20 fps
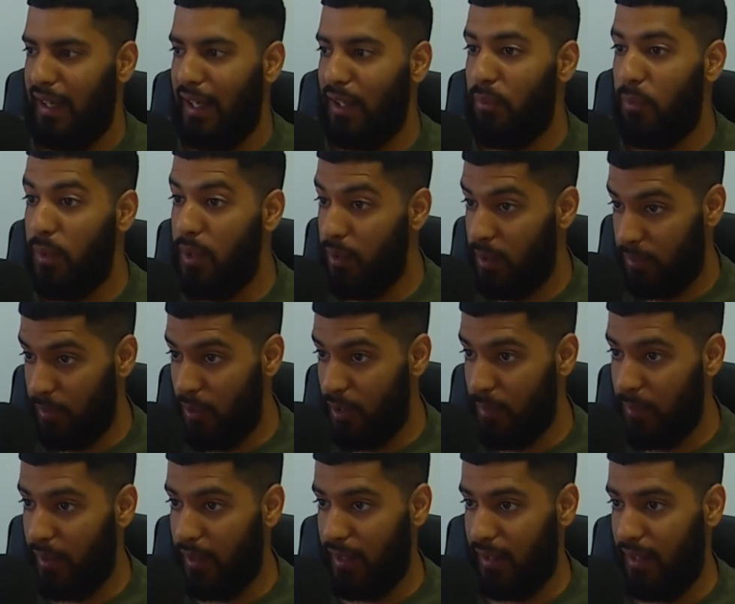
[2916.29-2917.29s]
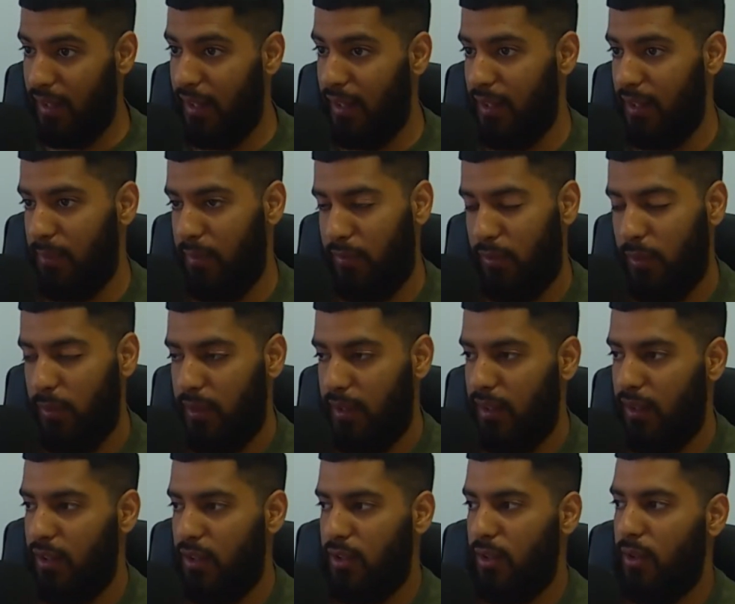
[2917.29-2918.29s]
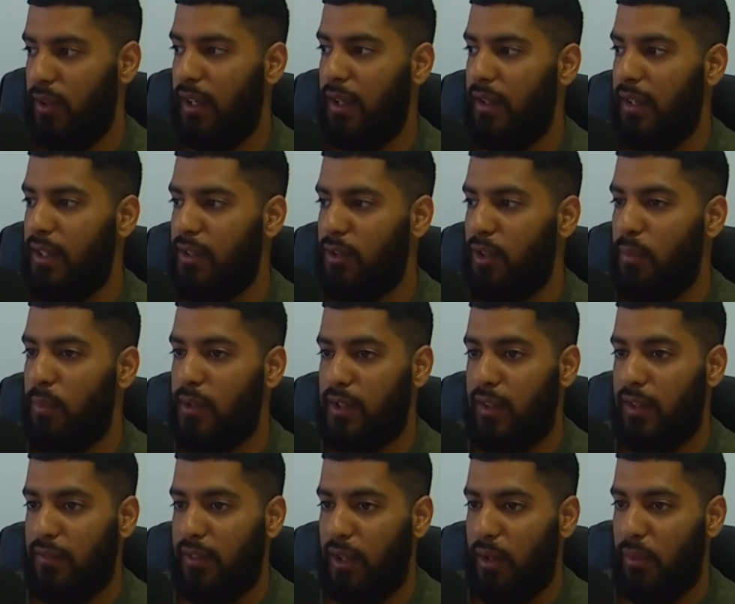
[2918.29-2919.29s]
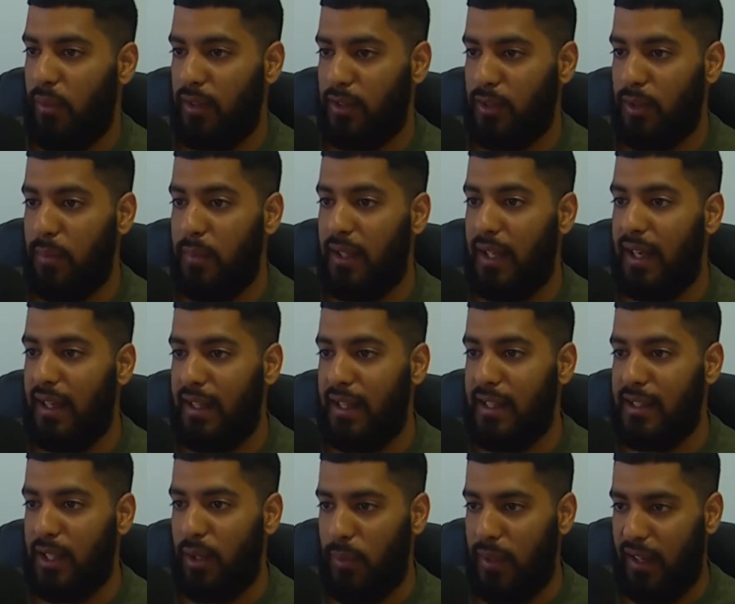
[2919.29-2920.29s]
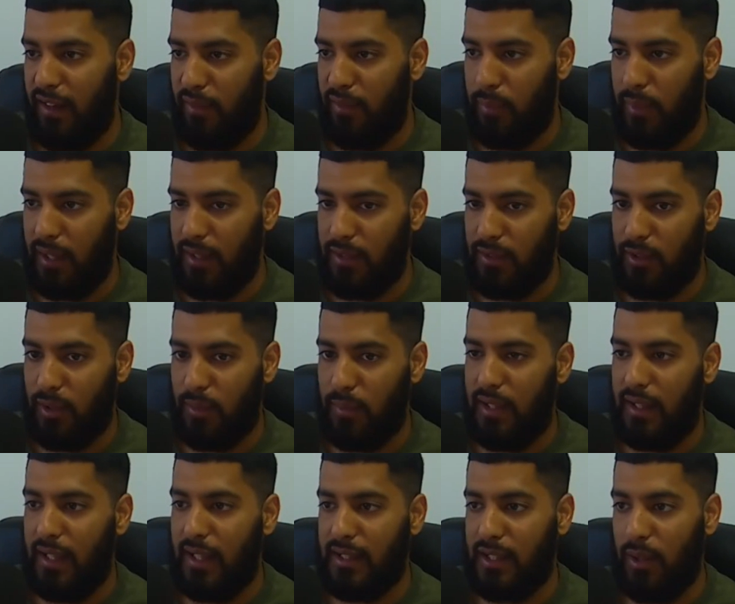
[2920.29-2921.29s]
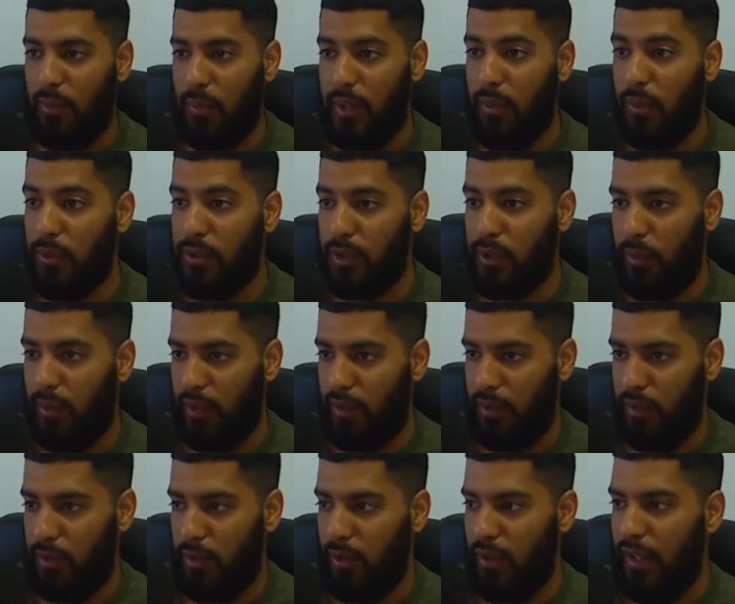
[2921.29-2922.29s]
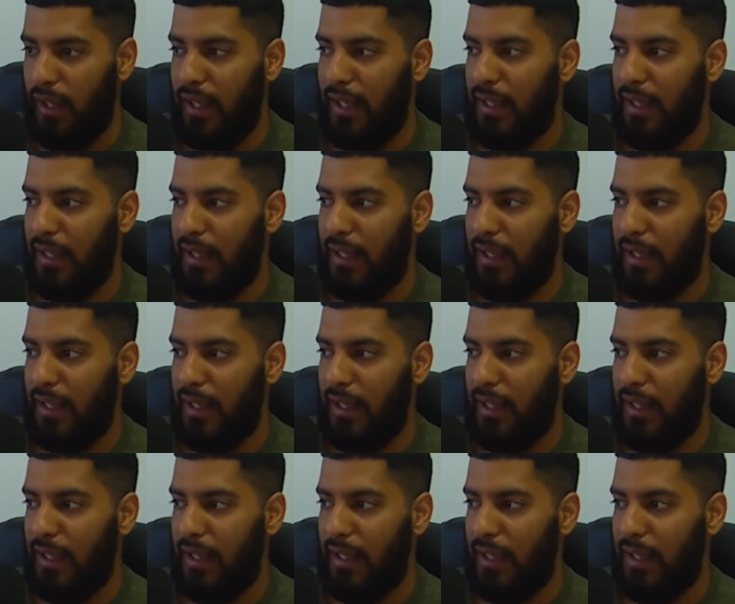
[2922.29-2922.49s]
And we spoke about it earlier before we did the show. Like, there's so much stuff so many ideas that we have planned, so many things that we also want to do.